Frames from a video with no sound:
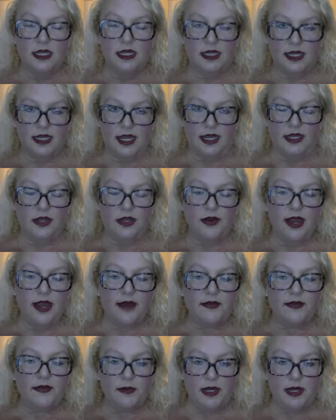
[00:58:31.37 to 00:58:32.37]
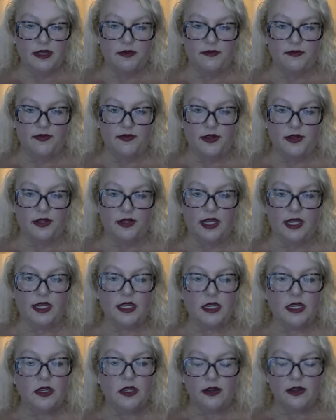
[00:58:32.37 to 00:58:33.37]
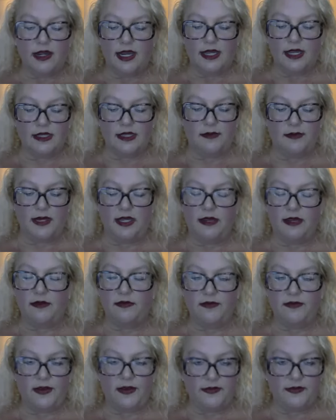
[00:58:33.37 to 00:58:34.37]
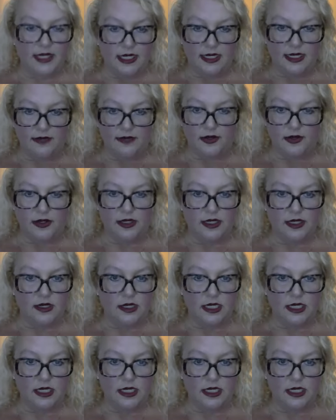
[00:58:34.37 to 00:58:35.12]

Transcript: yeah you have to make them feel like you can ask me 15 different